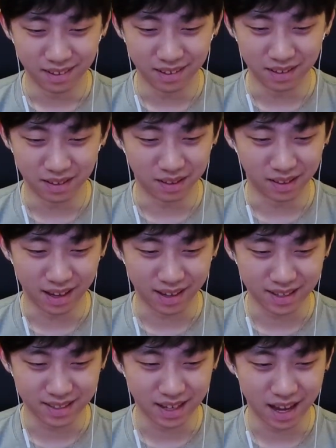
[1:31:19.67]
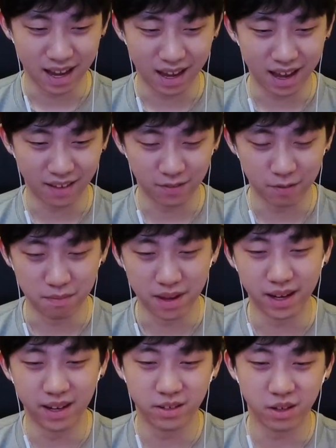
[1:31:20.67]
like I said, I had to
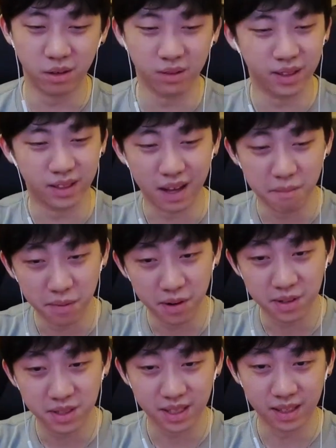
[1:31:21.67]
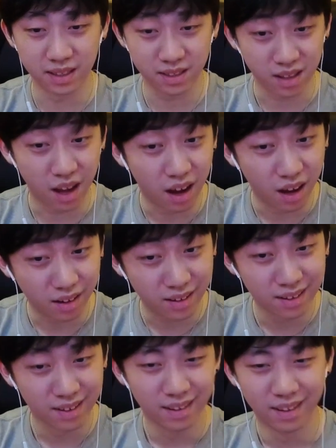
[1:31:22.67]
manage all the numbers in the stock,